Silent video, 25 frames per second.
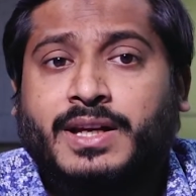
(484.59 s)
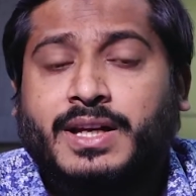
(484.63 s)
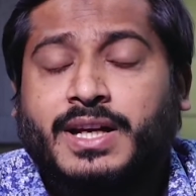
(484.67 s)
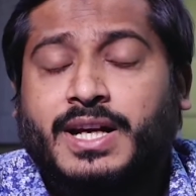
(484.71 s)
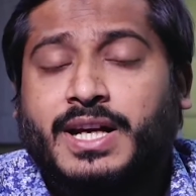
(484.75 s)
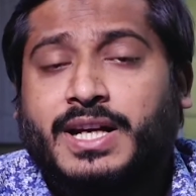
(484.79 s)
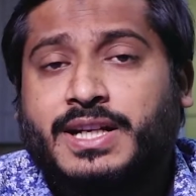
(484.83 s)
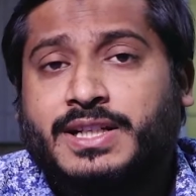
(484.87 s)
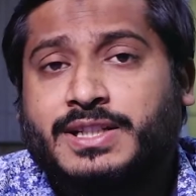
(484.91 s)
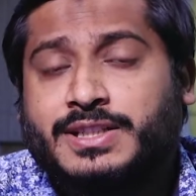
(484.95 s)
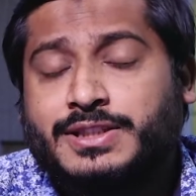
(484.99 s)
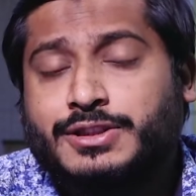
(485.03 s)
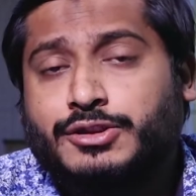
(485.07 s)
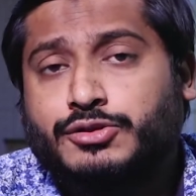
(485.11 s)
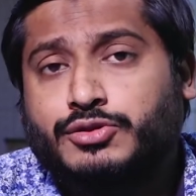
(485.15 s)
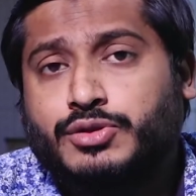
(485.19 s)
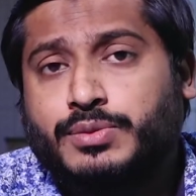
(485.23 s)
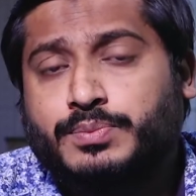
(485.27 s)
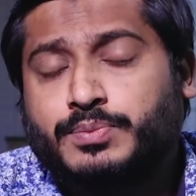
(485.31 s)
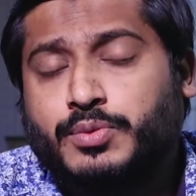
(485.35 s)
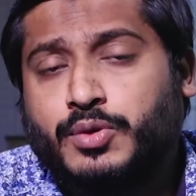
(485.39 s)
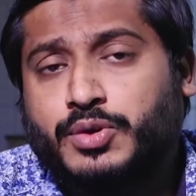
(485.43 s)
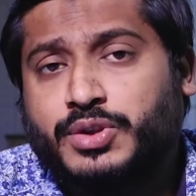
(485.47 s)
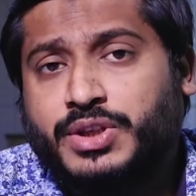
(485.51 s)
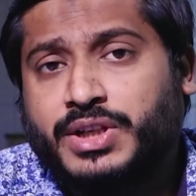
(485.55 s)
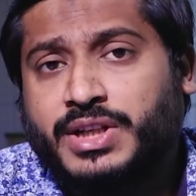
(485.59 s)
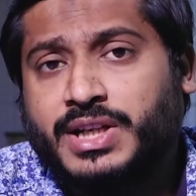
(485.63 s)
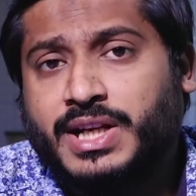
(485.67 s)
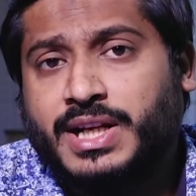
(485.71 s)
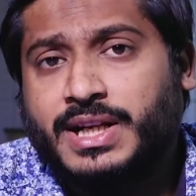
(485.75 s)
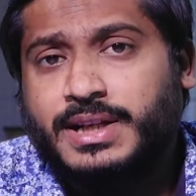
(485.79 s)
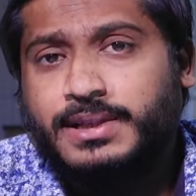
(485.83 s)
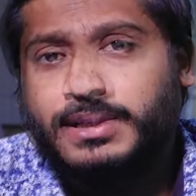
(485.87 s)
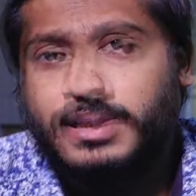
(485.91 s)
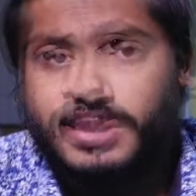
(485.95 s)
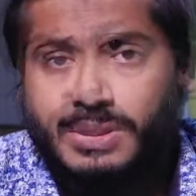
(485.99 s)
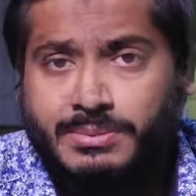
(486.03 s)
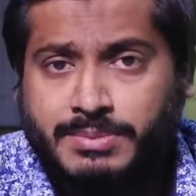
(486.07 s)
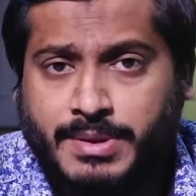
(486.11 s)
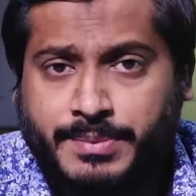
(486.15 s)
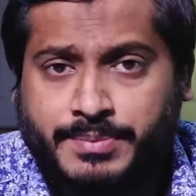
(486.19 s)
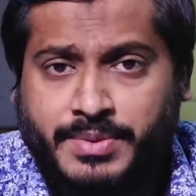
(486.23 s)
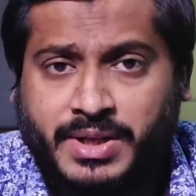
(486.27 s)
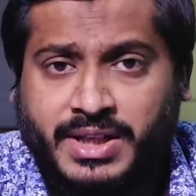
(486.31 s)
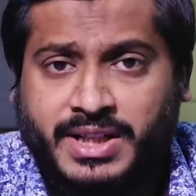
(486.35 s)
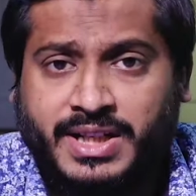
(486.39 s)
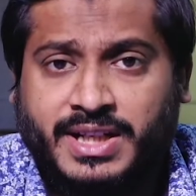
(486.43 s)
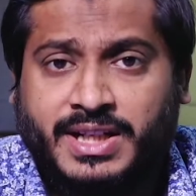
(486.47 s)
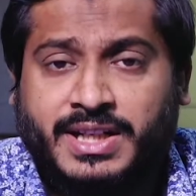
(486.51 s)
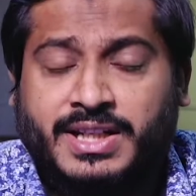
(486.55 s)
And due to protein and
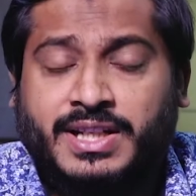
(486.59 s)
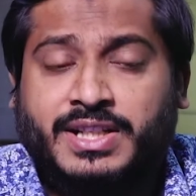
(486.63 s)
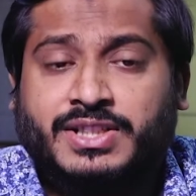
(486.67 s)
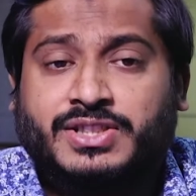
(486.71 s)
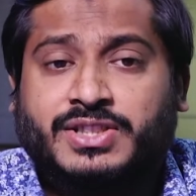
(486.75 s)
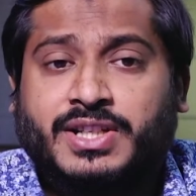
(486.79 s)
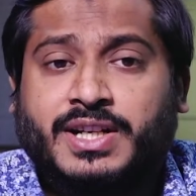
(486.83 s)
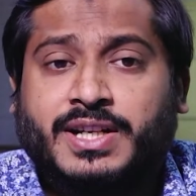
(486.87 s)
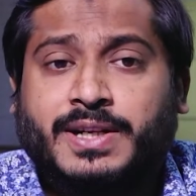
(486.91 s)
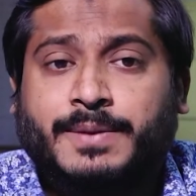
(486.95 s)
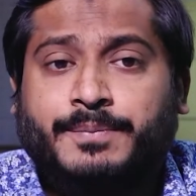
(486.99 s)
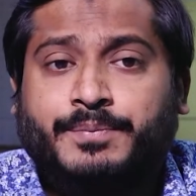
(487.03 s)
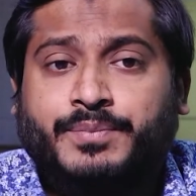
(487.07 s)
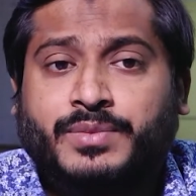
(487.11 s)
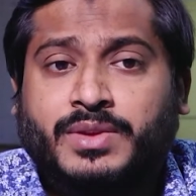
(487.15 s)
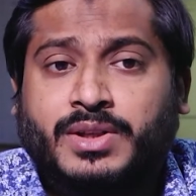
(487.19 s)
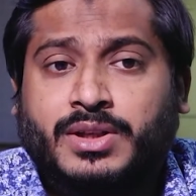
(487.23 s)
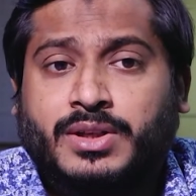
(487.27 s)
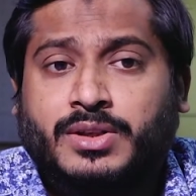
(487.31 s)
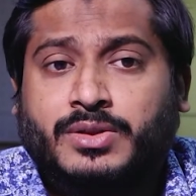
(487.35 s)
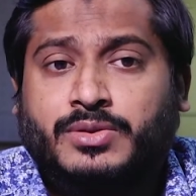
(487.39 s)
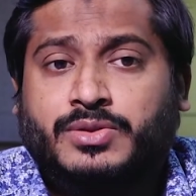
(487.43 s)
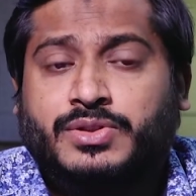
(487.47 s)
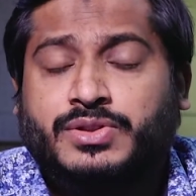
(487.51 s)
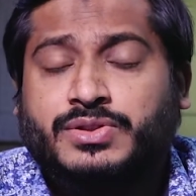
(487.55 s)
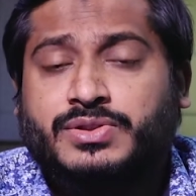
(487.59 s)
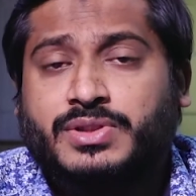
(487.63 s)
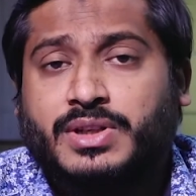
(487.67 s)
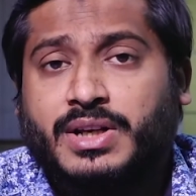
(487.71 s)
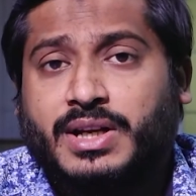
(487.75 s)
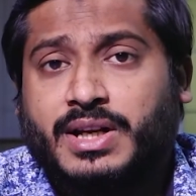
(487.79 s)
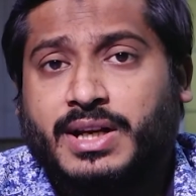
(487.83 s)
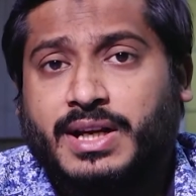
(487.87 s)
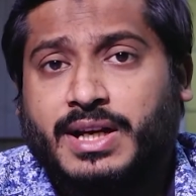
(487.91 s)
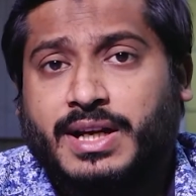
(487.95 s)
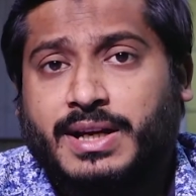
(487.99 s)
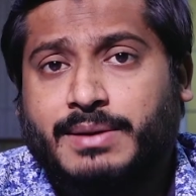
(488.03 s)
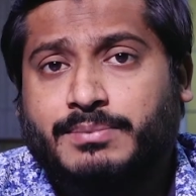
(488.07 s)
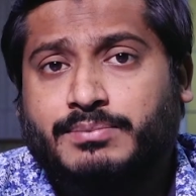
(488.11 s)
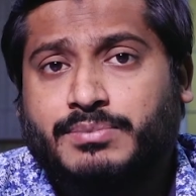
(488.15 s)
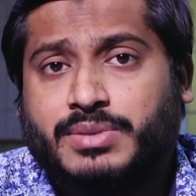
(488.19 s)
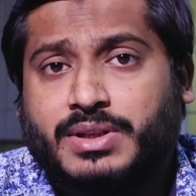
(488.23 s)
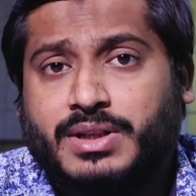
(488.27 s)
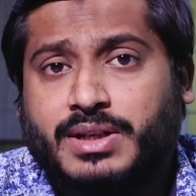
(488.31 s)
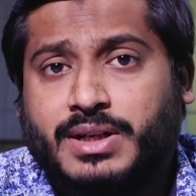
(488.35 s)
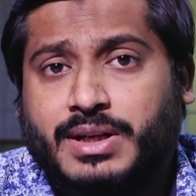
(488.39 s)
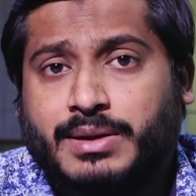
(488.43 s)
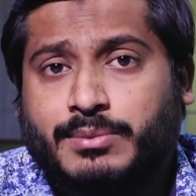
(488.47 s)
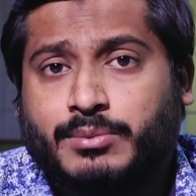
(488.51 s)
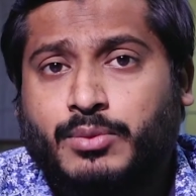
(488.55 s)
polypeptide in nature, which have
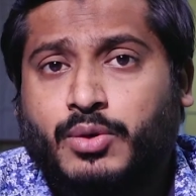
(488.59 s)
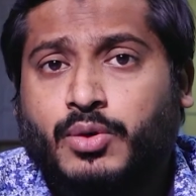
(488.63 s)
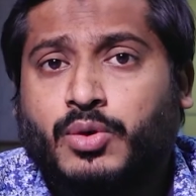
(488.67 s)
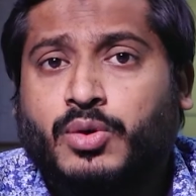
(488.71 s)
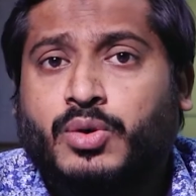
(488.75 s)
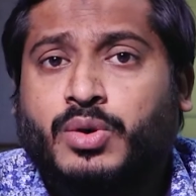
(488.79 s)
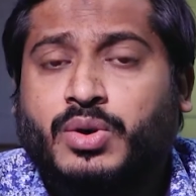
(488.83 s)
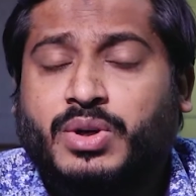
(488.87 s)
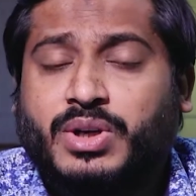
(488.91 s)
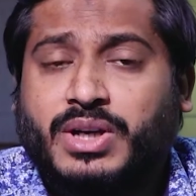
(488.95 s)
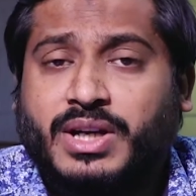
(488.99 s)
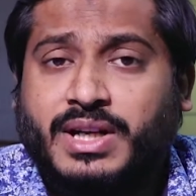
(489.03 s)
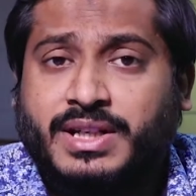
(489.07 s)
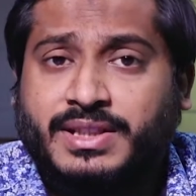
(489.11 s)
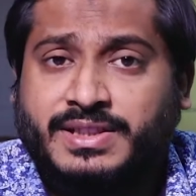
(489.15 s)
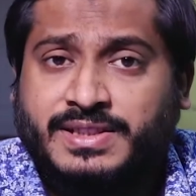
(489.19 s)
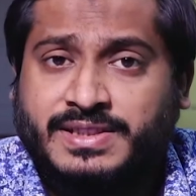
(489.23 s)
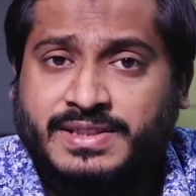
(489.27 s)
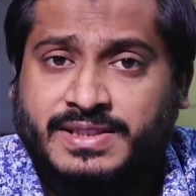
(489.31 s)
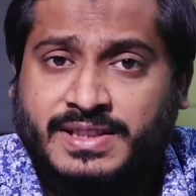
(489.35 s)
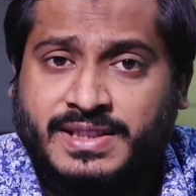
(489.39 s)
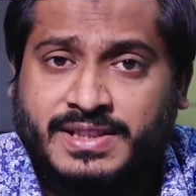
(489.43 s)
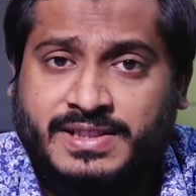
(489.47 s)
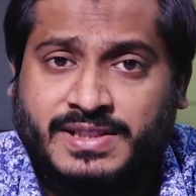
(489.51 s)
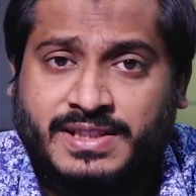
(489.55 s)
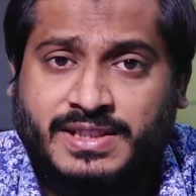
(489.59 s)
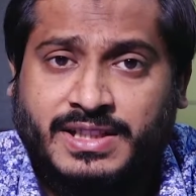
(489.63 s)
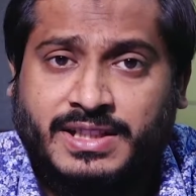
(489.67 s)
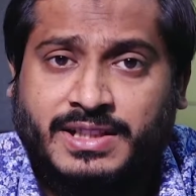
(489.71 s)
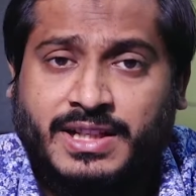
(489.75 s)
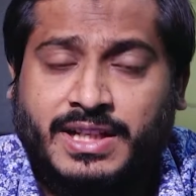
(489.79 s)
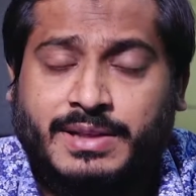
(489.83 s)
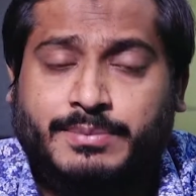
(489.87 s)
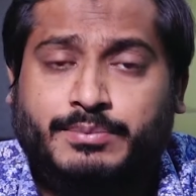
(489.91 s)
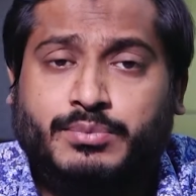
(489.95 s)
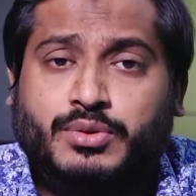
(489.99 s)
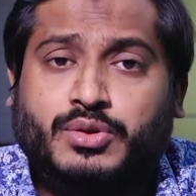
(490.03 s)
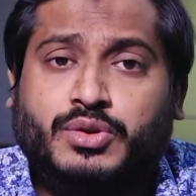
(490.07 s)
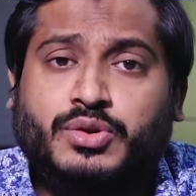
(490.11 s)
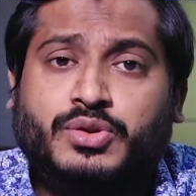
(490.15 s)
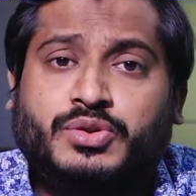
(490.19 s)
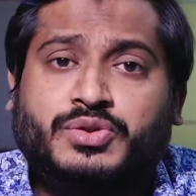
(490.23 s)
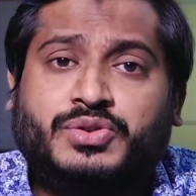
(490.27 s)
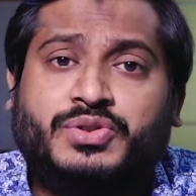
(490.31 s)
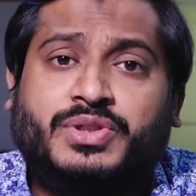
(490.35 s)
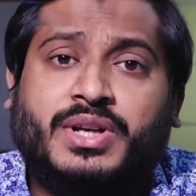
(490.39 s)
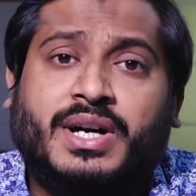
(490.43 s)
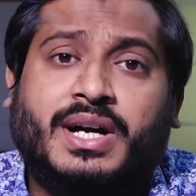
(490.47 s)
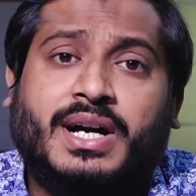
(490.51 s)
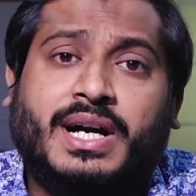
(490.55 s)
more antigenicity, that
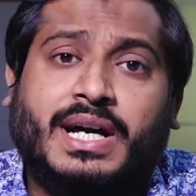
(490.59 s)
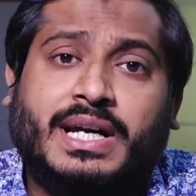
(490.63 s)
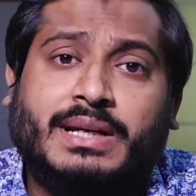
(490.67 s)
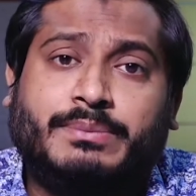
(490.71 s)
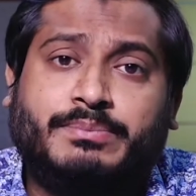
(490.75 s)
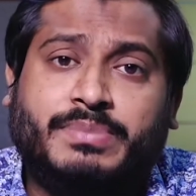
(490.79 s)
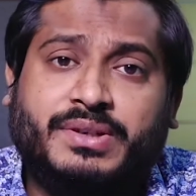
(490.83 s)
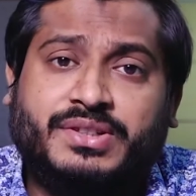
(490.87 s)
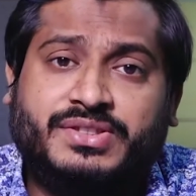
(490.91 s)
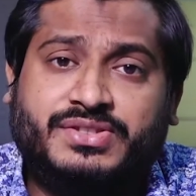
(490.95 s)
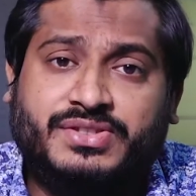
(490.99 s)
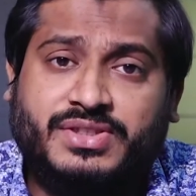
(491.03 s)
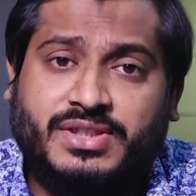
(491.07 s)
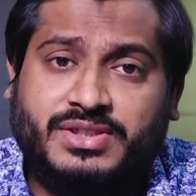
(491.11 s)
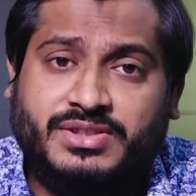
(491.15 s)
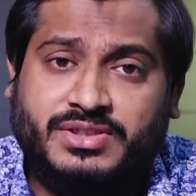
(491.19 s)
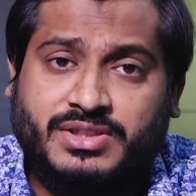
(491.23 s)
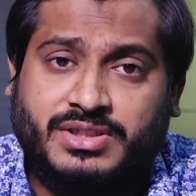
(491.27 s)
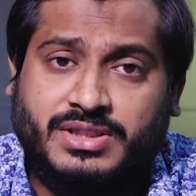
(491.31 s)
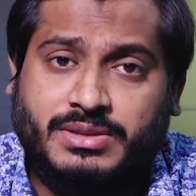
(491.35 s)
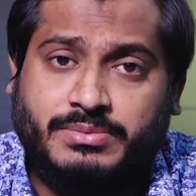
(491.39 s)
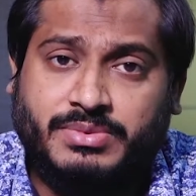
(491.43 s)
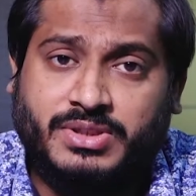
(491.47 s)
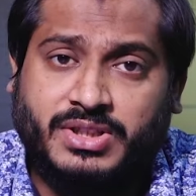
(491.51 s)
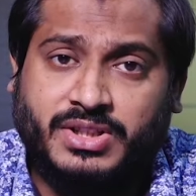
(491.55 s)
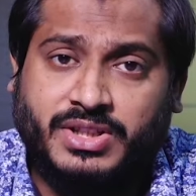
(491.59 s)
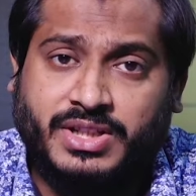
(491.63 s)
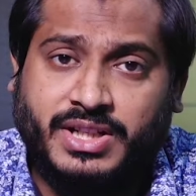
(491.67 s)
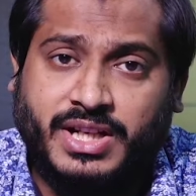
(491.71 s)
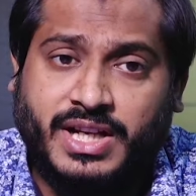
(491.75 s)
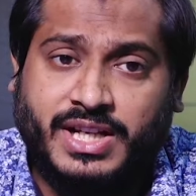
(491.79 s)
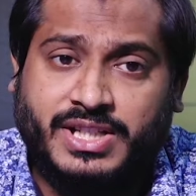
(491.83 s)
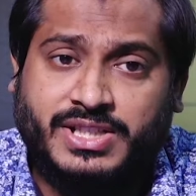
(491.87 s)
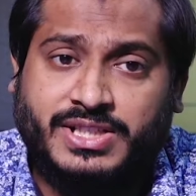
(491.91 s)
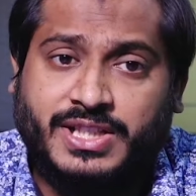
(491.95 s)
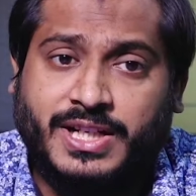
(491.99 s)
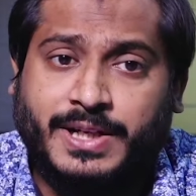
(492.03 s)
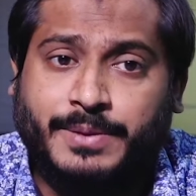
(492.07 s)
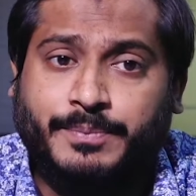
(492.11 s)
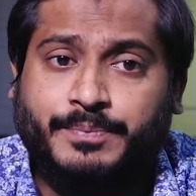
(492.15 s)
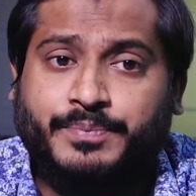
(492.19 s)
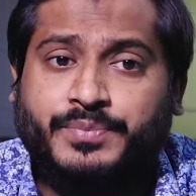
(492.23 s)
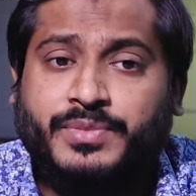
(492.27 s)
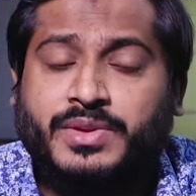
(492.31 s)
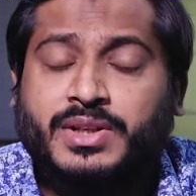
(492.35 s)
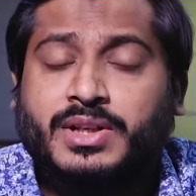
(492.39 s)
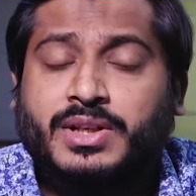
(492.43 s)
produce the hypersensitivity reaction.